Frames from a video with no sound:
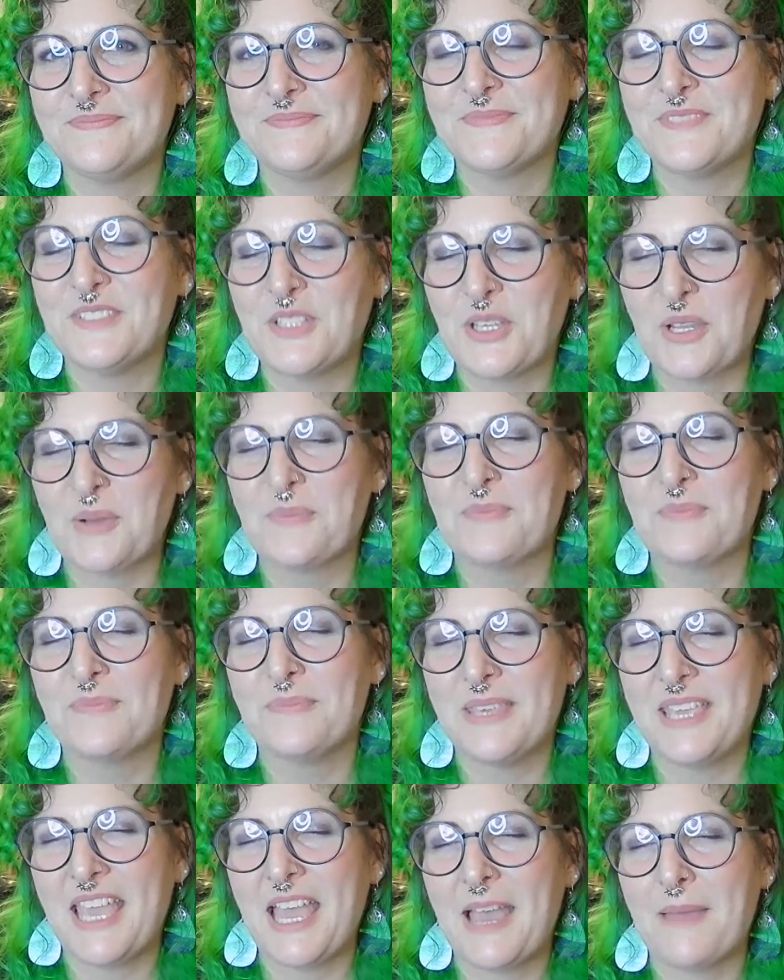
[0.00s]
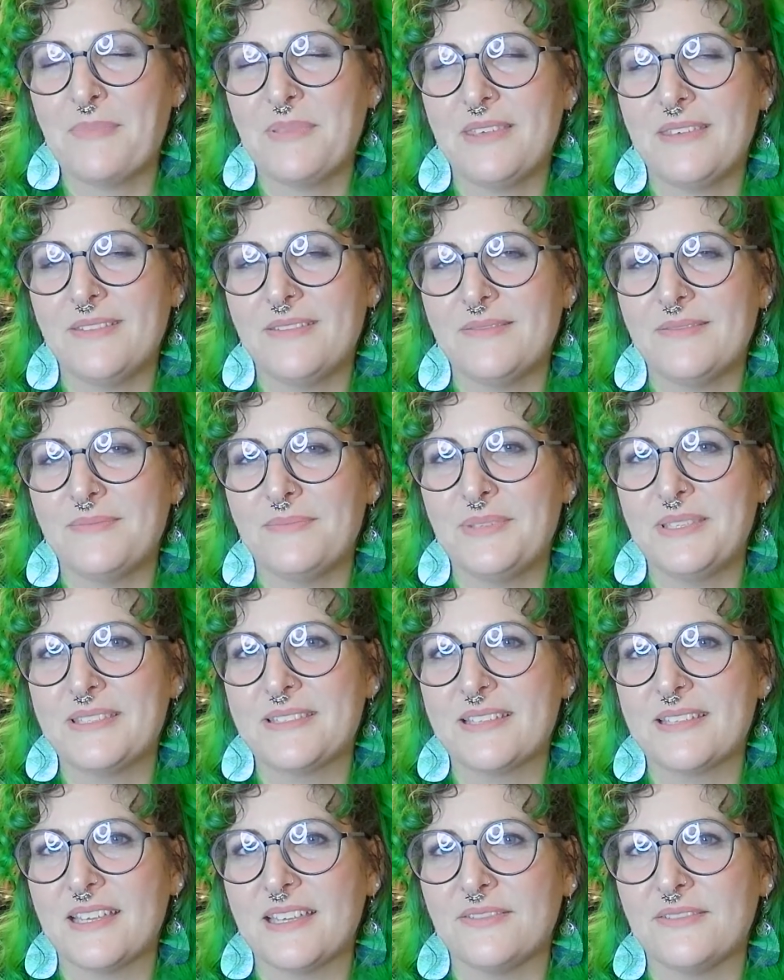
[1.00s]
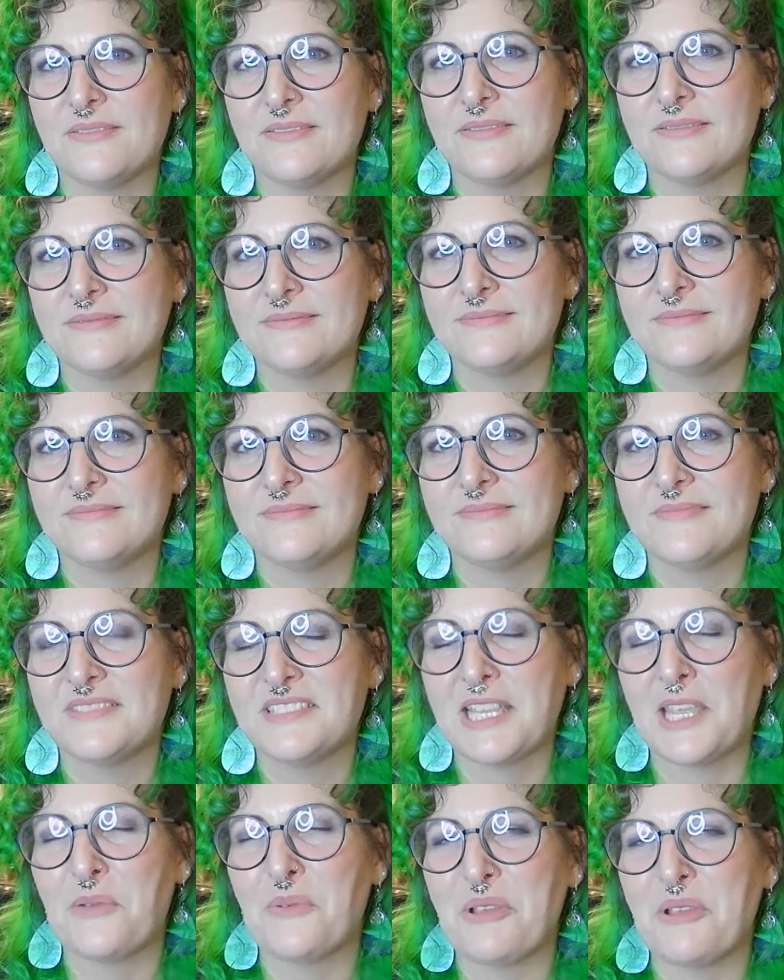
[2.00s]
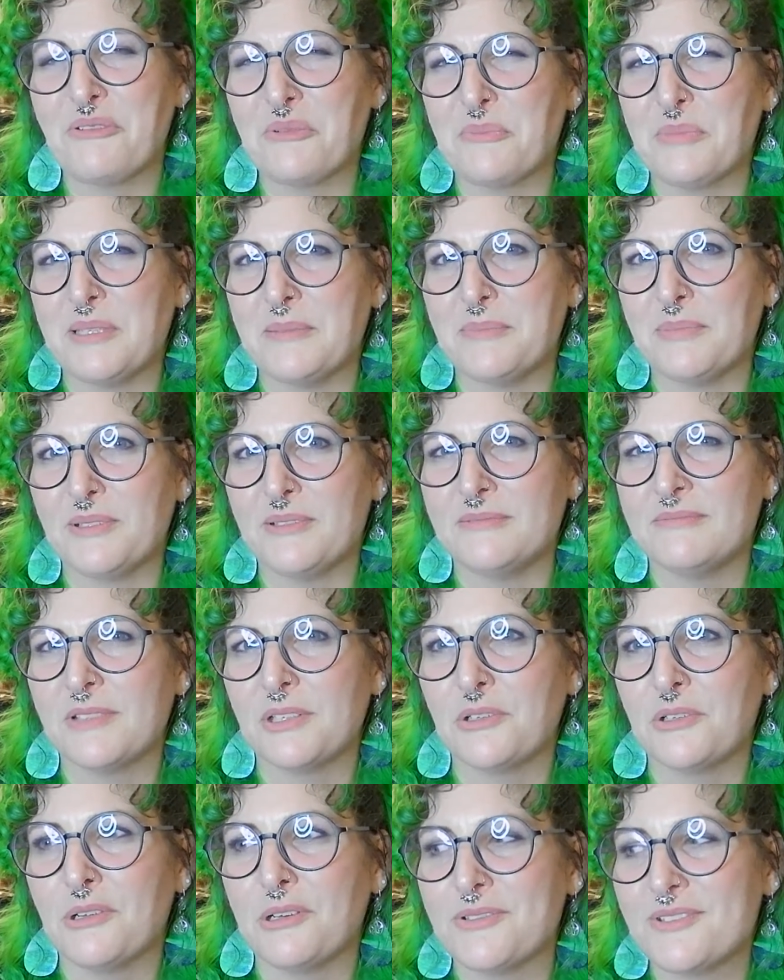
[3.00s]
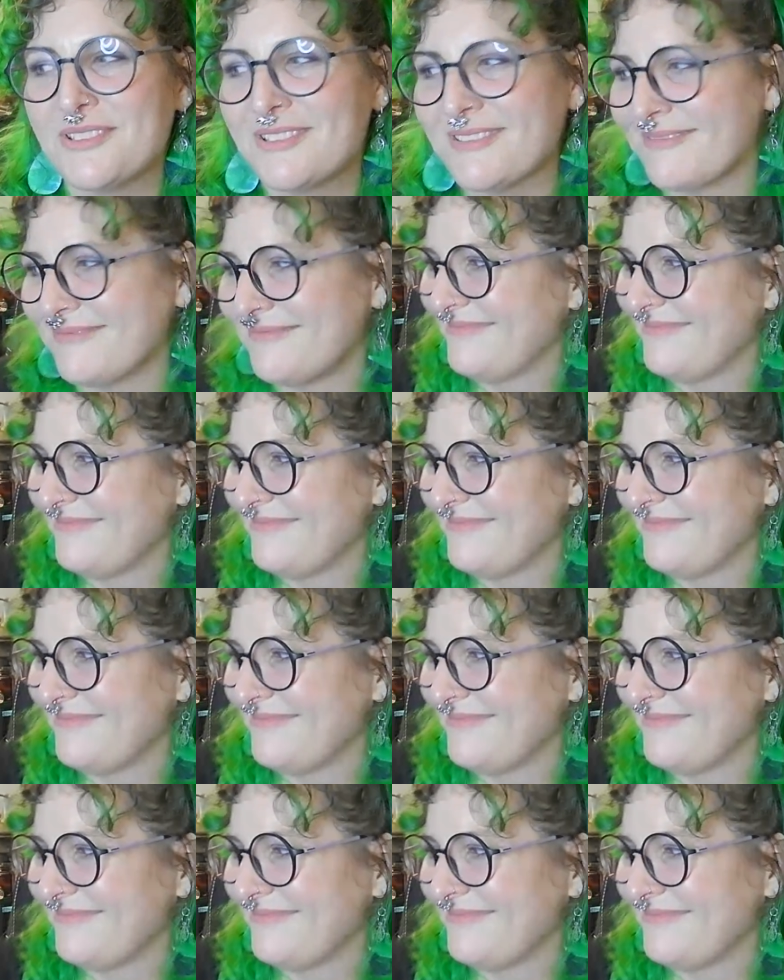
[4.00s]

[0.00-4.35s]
So be happy, be safe, stay away from people. They're gross.